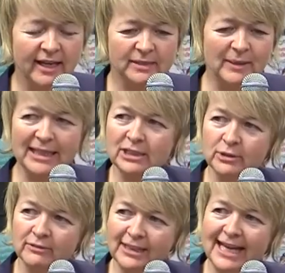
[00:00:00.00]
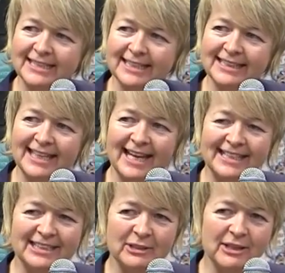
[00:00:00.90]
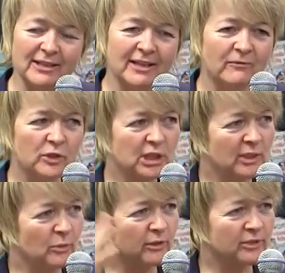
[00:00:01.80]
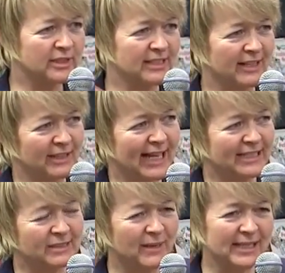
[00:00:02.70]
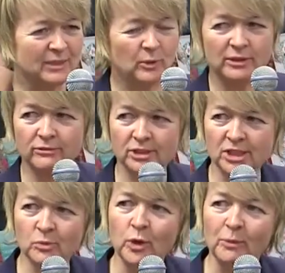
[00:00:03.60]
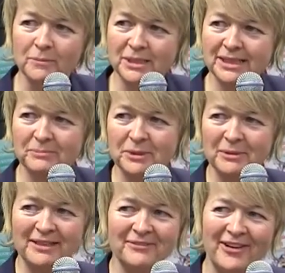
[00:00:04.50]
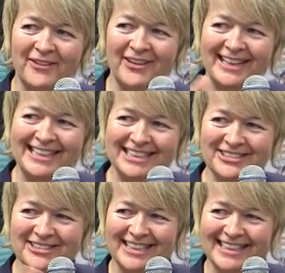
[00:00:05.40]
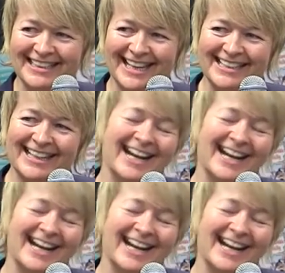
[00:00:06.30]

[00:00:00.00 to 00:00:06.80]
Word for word: has been sort of let in, and that you know the Virginia Woolf's letters make these wonderful swoops between very very literary and then